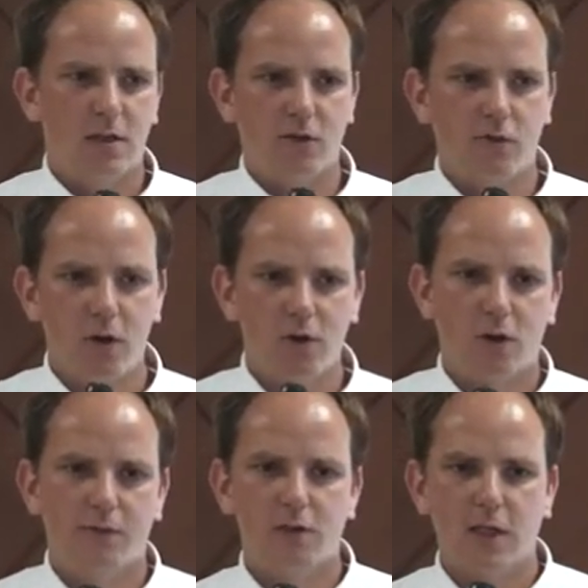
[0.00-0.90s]
It's grown
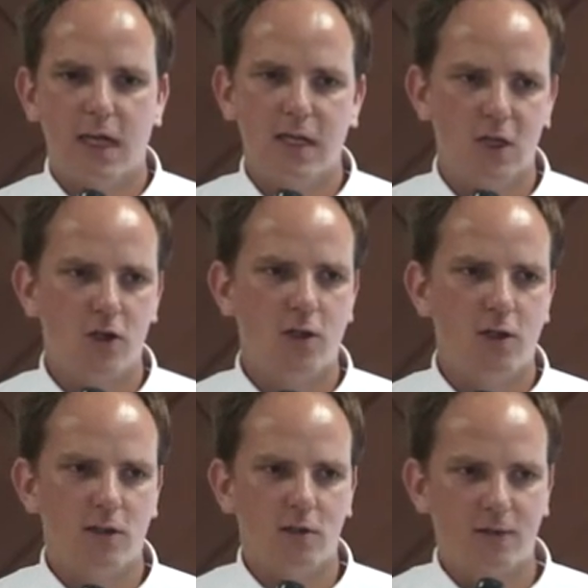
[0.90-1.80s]
on volcanic
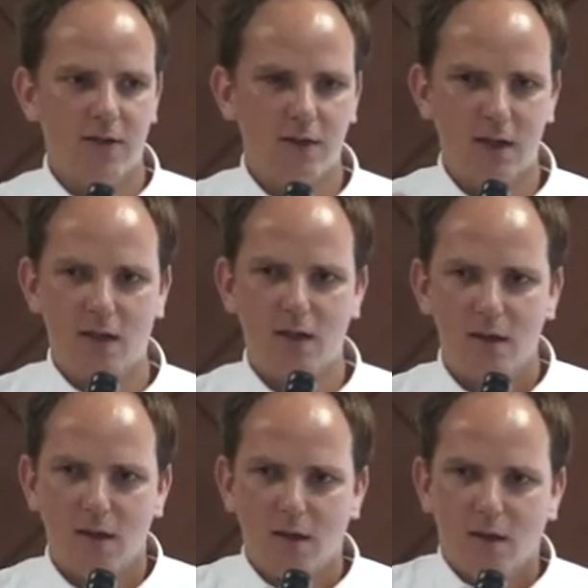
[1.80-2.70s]
soil, so very
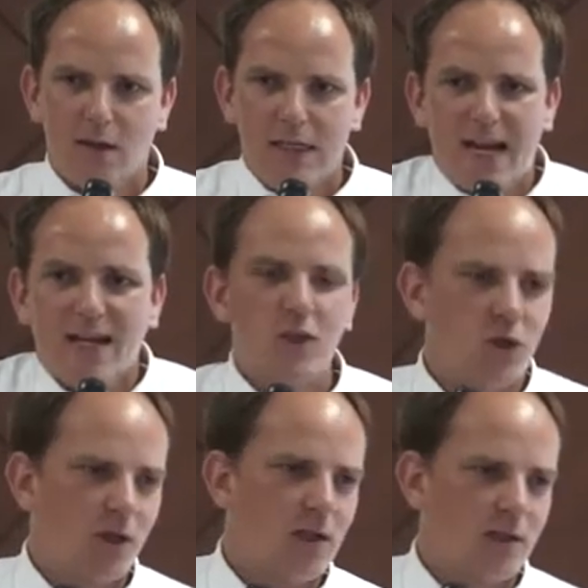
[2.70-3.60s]
young
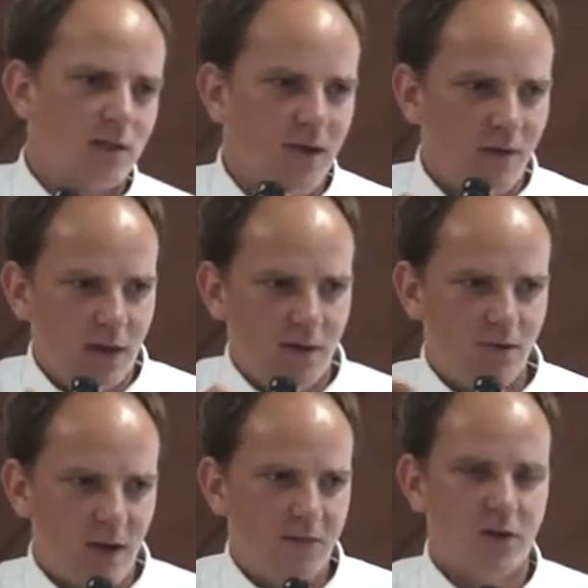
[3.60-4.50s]
soils, very
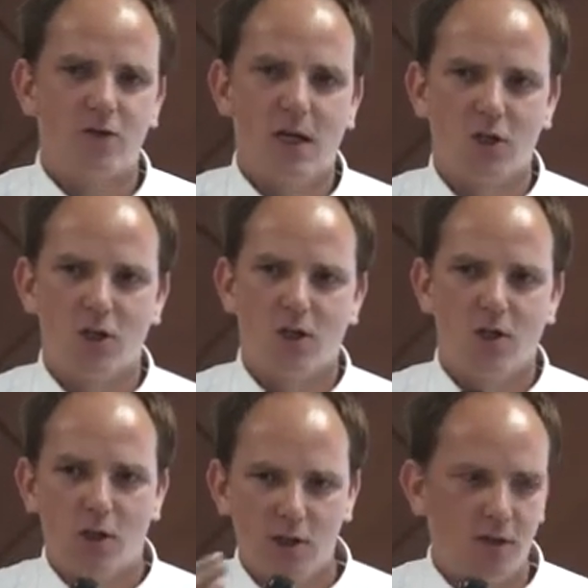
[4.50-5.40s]
rough structure,
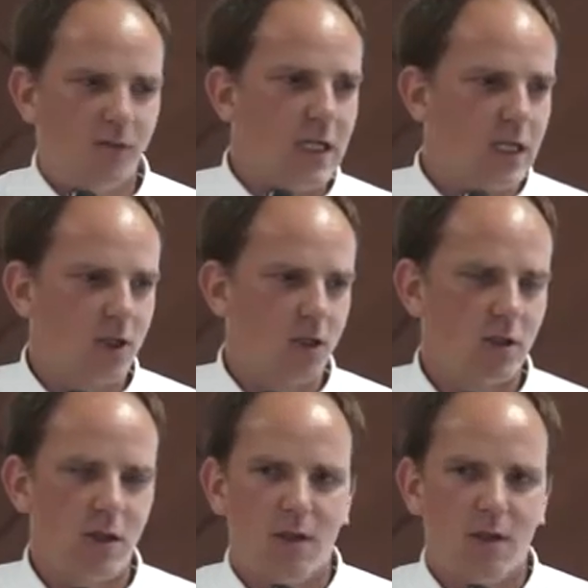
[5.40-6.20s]
lots of leakage.